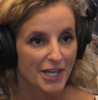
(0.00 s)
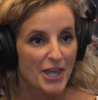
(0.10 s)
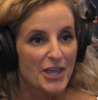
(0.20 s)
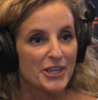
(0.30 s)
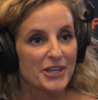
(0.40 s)

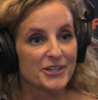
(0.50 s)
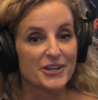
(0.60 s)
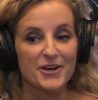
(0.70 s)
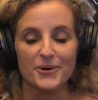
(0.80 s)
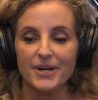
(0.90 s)

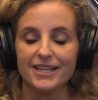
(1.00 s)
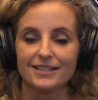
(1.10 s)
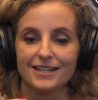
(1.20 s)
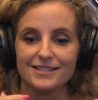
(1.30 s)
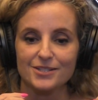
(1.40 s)

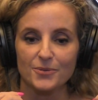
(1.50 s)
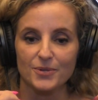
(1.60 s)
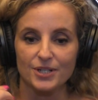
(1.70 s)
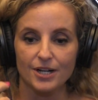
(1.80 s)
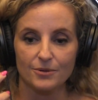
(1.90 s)
And so
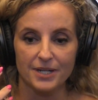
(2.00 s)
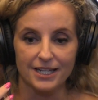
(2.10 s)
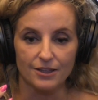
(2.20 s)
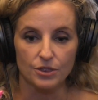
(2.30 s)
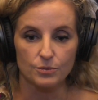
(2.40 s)
we're
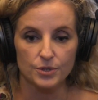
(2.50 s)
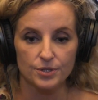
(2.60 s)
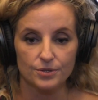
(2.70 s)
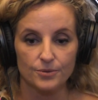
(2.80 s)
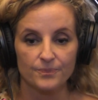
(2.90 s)
going
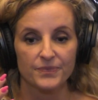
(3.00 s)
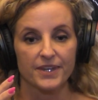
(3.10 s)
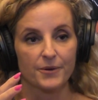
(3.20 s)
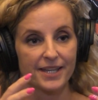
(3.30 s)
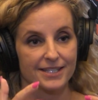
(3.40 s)
through,
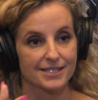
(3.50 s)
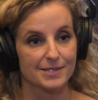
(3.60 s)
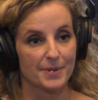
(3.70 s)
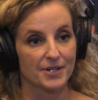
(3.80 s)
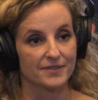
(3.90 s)
okay, this
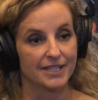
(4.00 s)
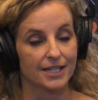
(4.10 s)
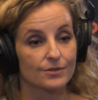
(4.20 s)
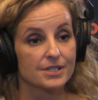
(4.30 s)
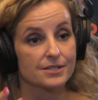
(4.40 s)
is part of an
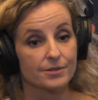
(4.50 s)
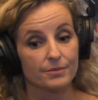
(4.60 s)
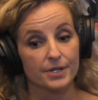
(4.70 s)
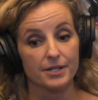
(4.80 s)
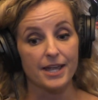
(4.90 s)

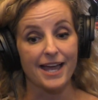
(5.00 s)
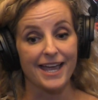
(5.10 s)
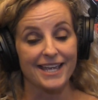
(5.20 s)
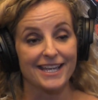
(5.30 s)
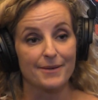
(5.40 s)
ecosystem, but
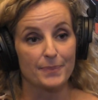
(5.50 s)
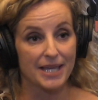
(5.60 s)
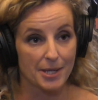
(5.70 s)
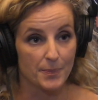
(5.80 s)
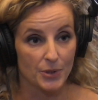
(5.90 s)

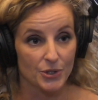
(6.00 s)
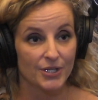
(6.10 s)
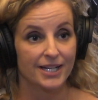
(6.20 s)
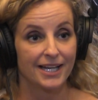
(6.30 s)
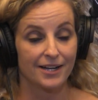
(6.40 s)

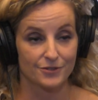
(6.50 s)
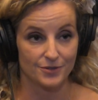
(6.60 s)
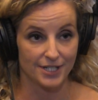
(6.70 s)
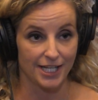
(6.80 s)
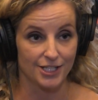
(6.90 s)
people have to
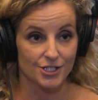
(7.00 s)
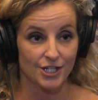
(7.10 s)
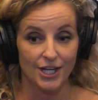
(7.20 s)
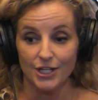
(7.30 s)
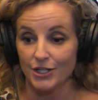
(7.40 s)
engage.
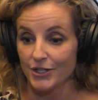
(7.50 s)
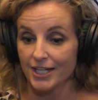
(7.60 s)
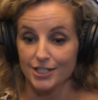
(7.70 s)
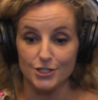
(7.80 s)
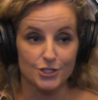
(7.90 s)
You
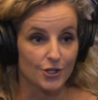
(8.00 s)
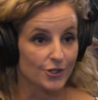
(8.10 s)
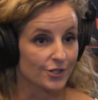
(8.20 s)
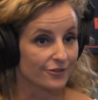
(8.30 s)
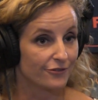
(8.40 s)
need to show
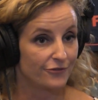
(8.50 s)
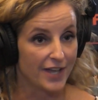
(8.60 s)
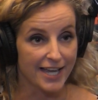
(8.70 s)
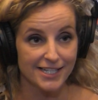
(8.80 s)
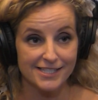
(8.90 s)
your
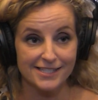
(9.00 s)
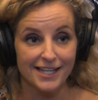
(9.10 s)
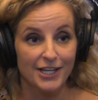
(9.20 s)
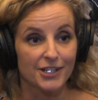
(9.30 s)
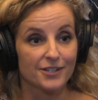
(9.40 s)
face.
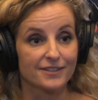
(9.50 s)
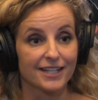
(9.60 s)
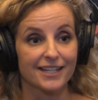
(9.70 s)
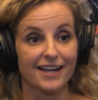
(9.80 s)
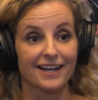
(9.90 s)
You
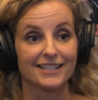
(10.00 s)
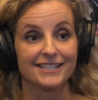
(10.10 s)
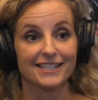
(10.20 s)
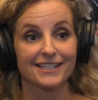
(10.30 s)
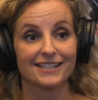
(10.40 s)
need
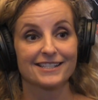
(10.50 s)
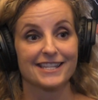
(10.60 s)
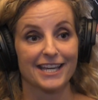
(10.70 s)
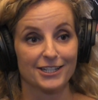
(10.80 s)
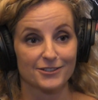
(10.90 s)
ideas
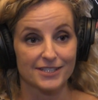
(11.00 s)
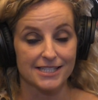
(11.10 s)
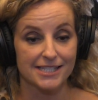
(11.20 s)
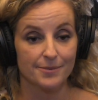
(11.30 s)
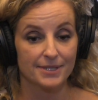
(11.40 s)
that you're
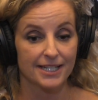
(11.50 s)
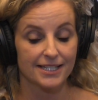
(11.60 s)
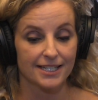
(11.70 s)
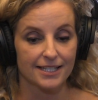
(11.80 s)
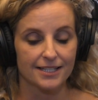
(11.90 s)
disseminating.